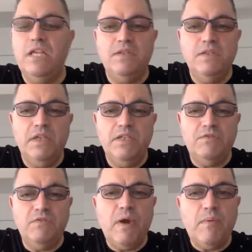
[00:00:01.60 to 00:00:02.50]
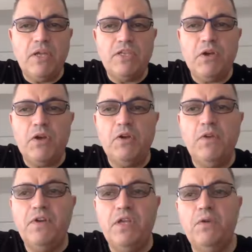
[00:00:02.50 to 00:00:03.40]
And Drew, I'm going to
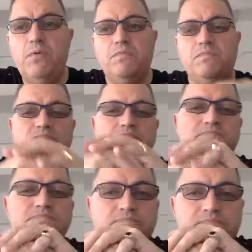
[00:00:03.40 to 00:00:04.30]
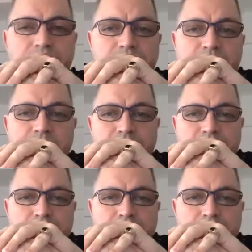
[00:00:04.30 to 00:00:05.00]
turn it over to you. All